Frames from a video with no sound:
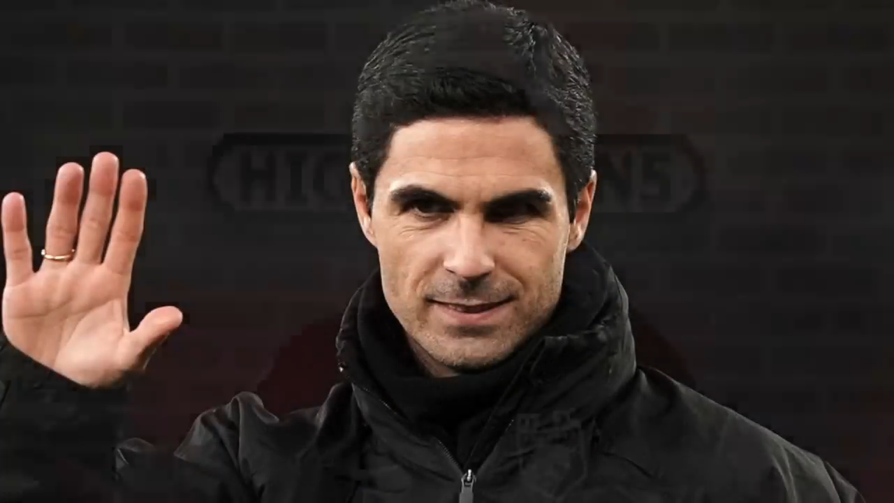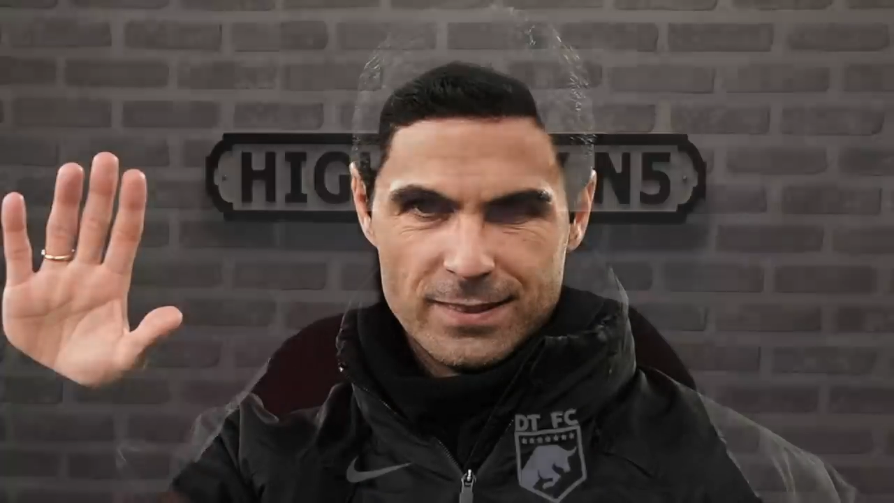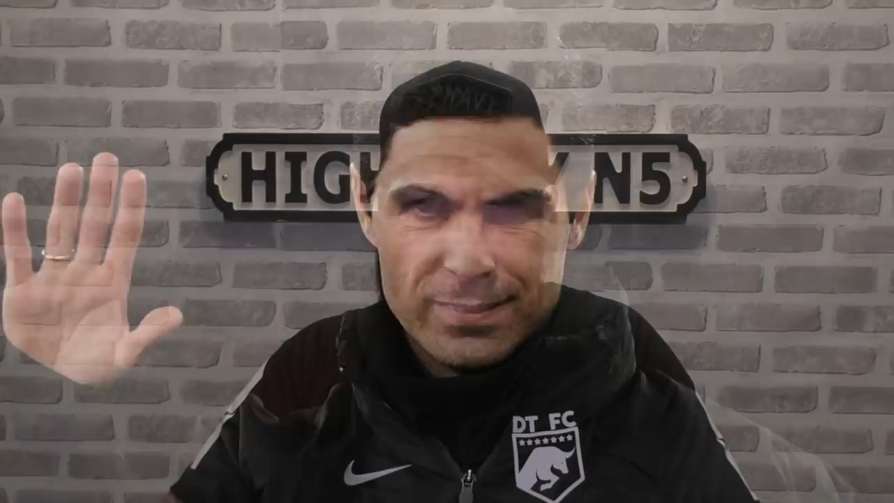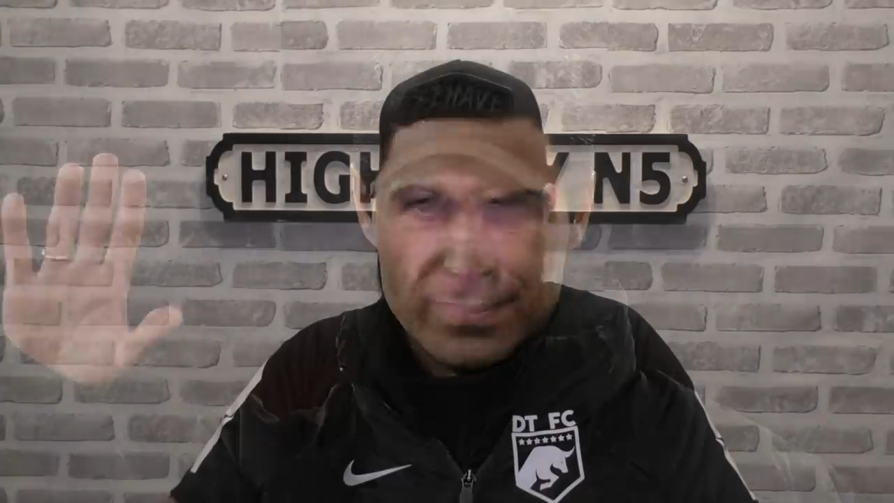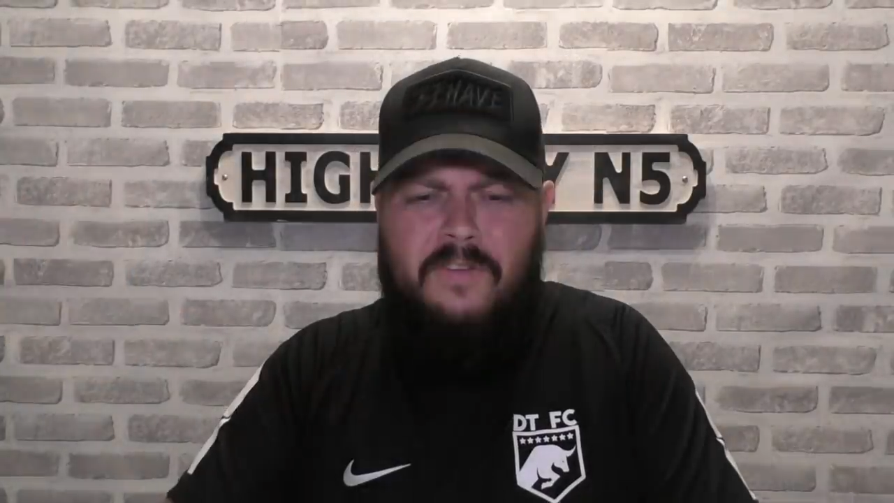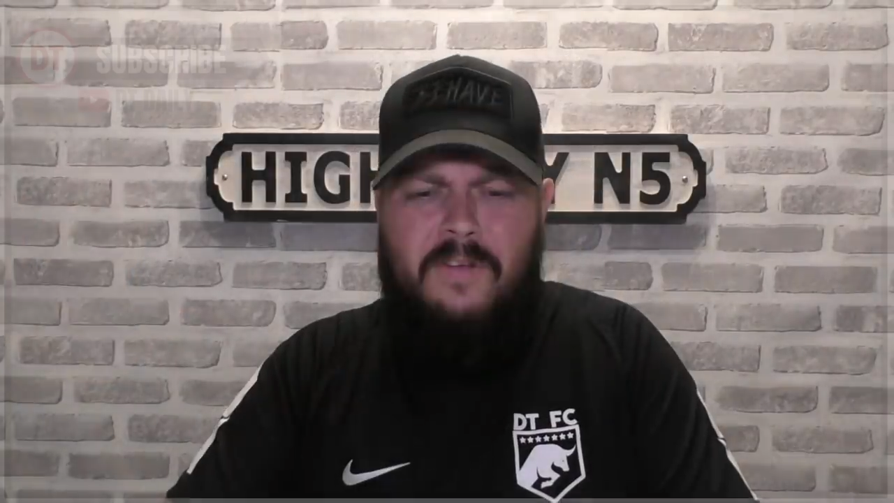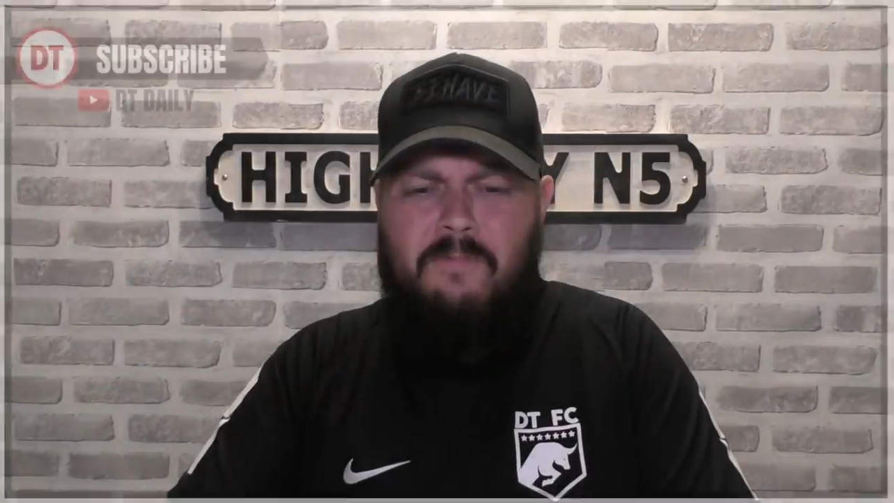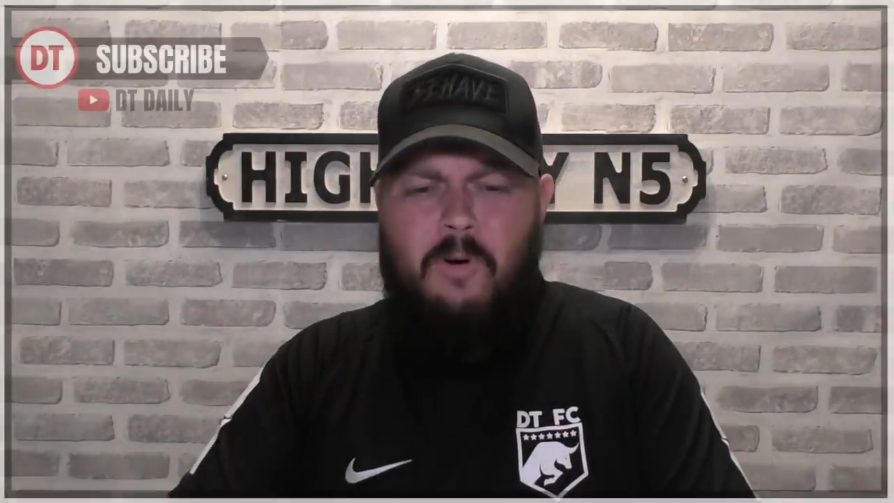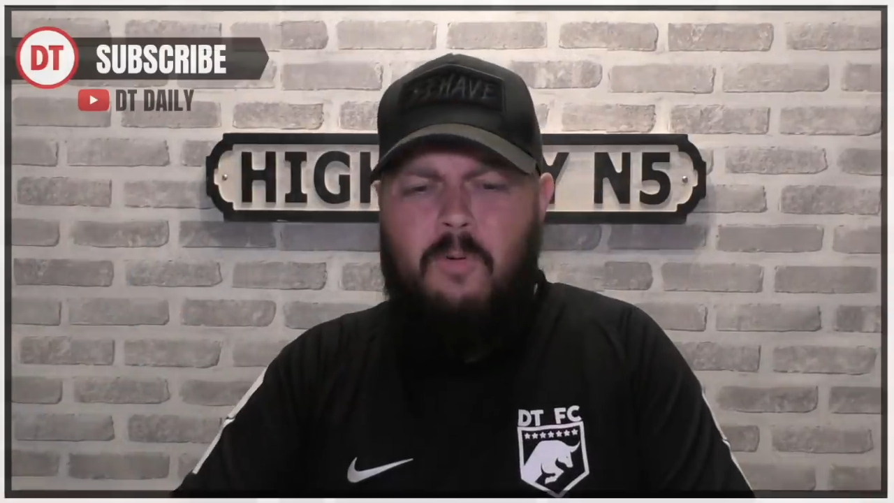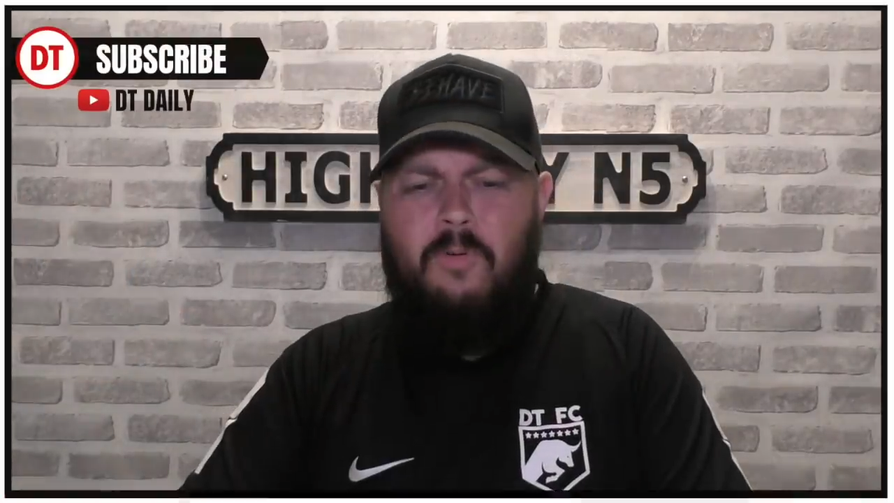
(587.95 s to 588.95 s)

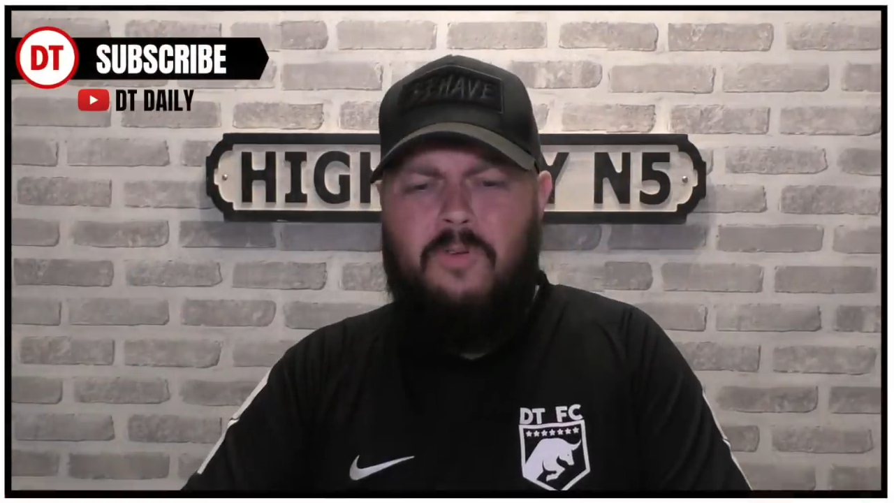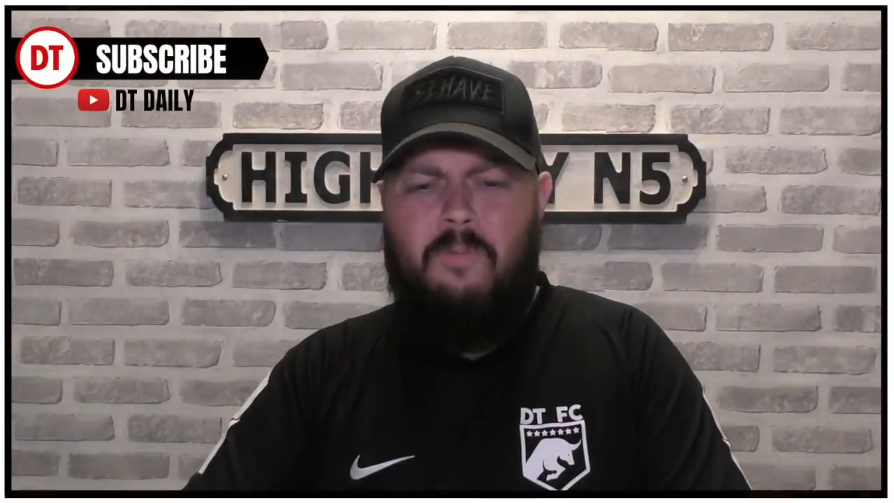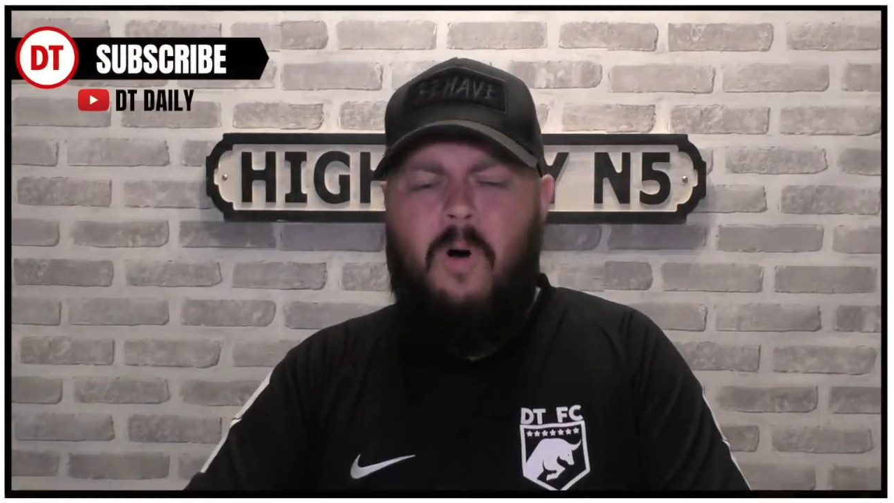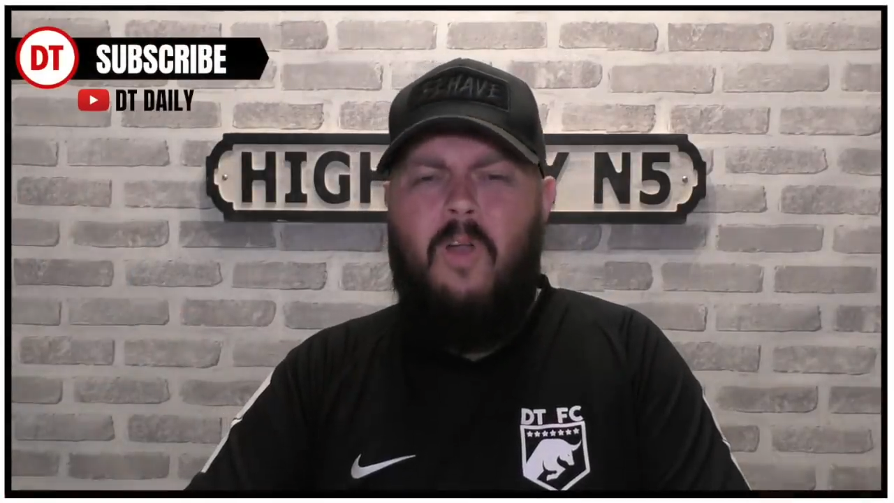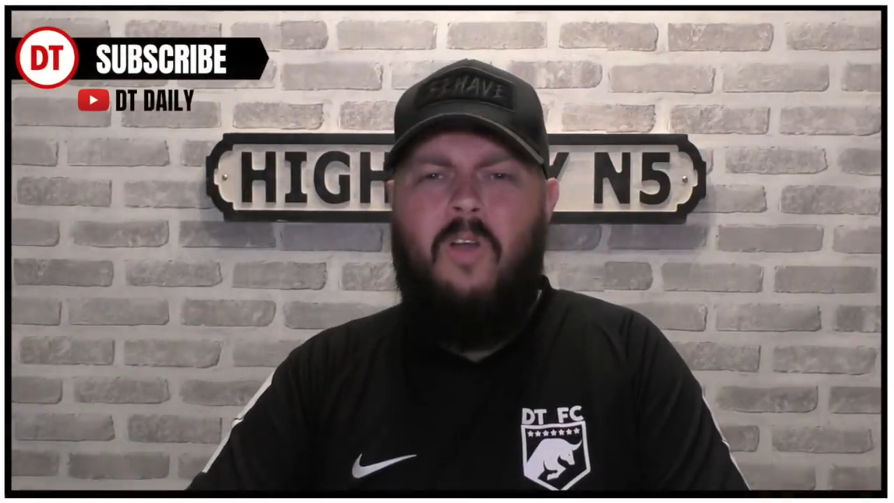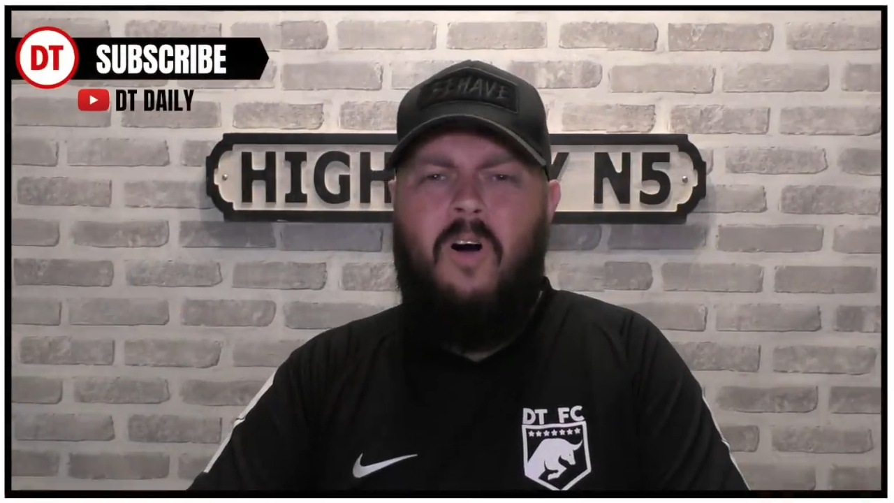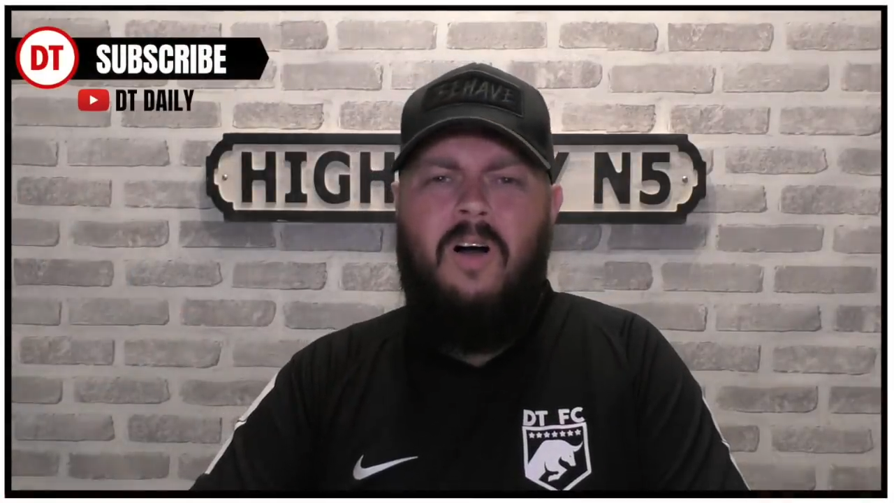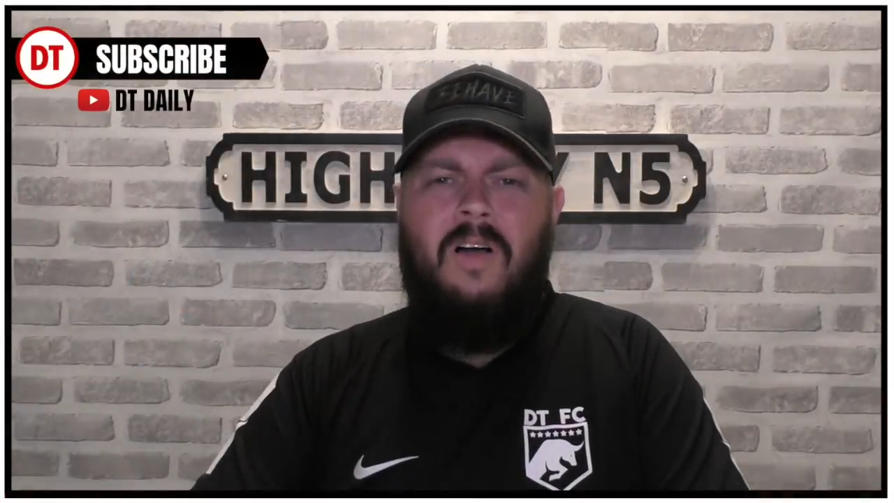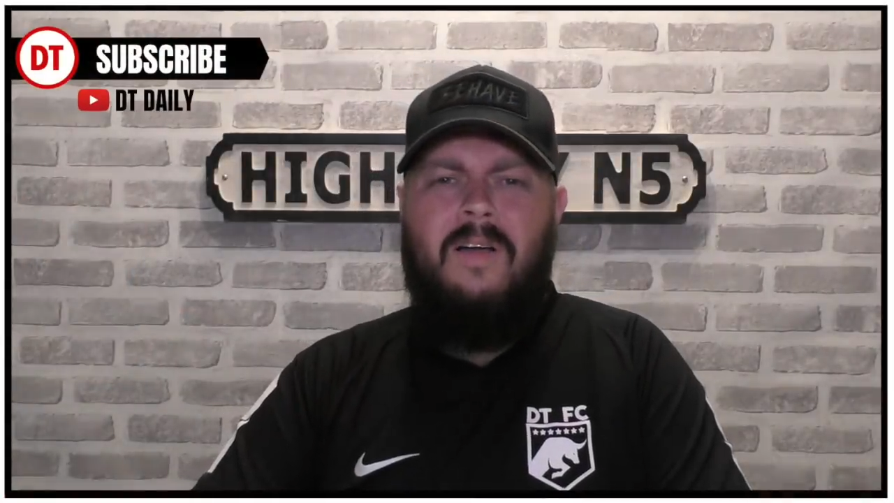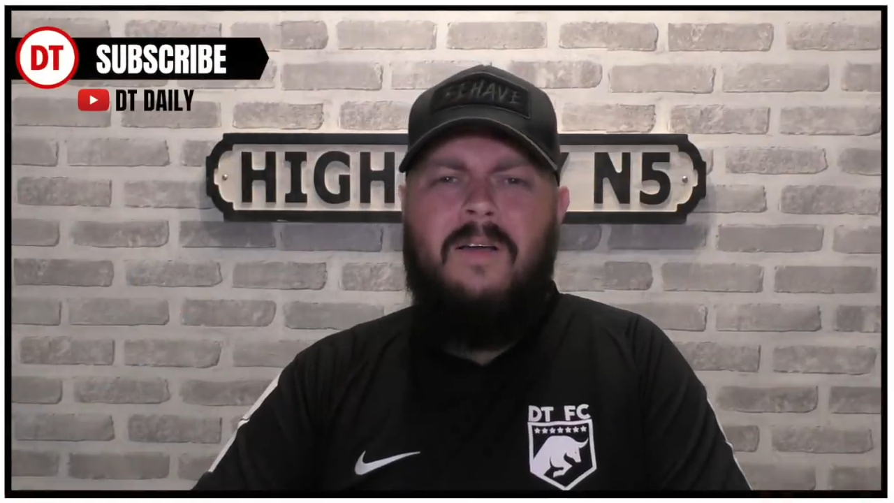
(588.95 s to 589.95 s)
distancing rules and whatnot.